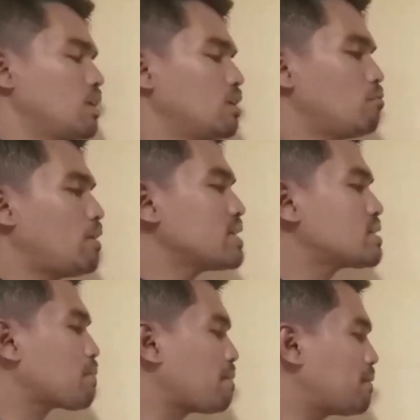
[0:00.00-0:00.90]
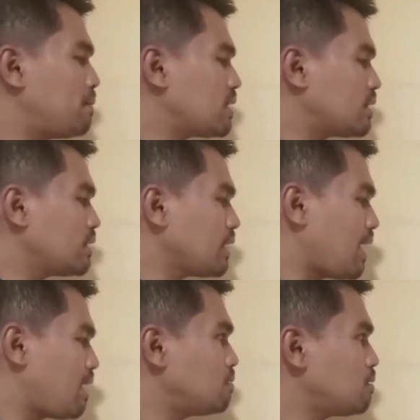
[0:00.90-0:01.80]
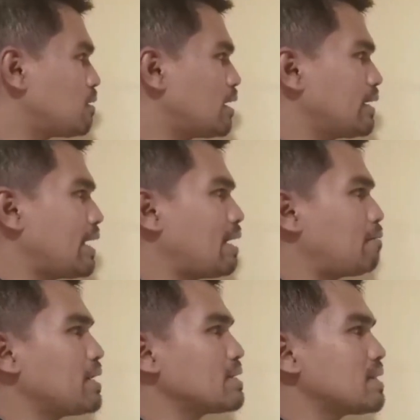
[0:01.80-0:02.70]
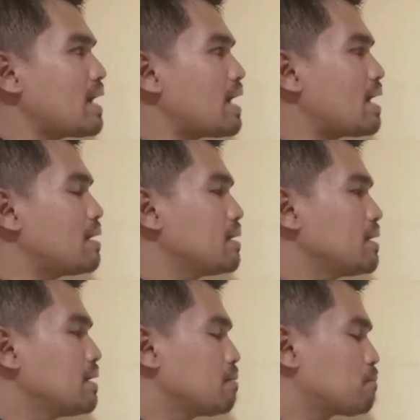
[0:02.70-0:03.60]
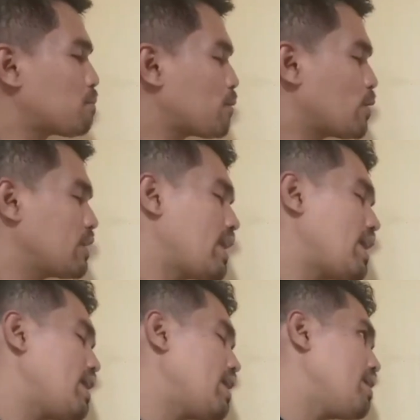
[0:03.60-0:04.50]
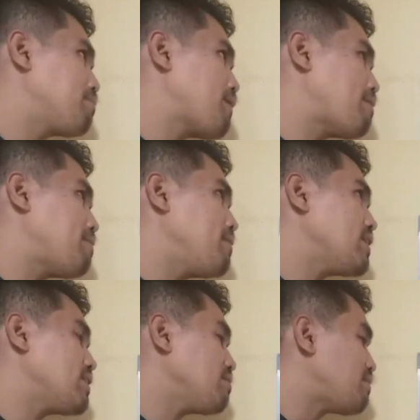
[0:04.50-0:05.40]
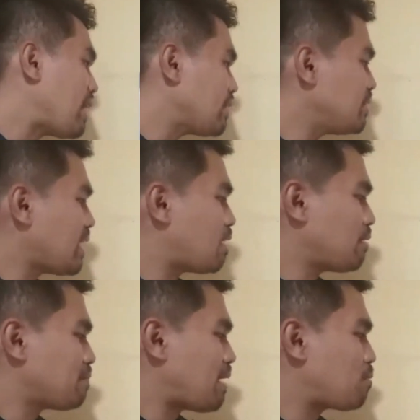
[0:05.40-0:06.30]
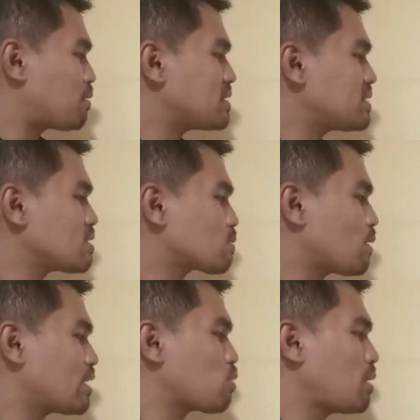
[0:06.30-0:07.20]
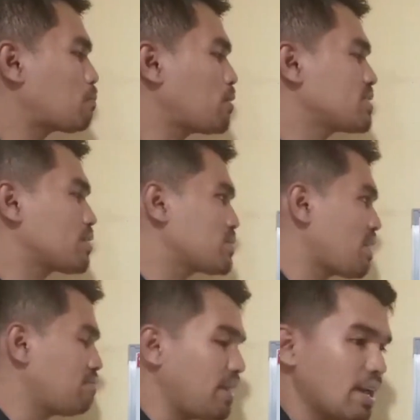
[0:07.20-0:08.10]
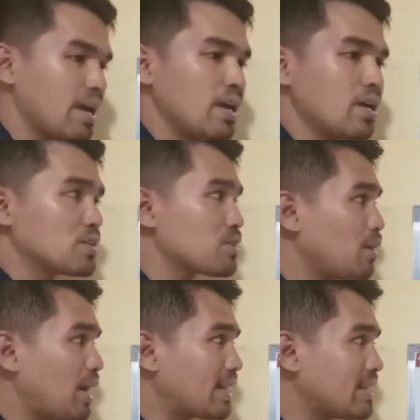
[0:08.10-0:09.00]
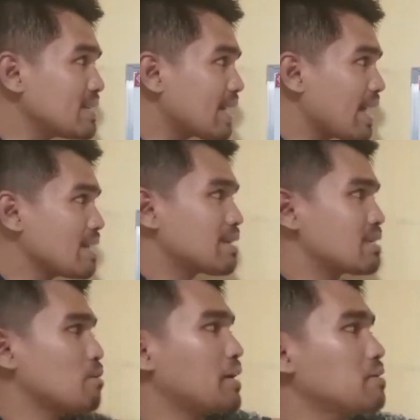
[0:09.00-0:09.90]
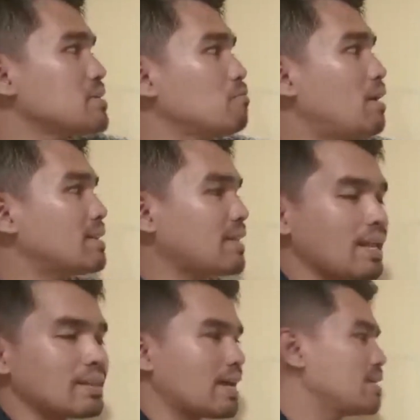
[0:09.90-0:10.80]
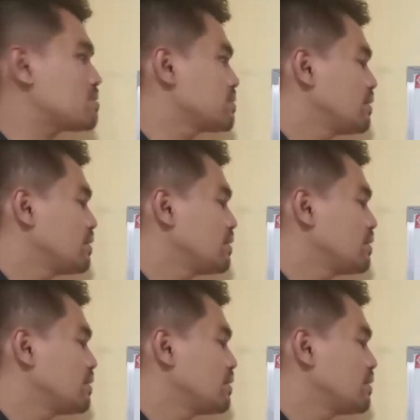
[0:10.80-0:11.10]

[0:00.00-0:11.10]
What is the probability now, or what is the probability value now if our z score is 1.07? So at this case, since we're using one tail test,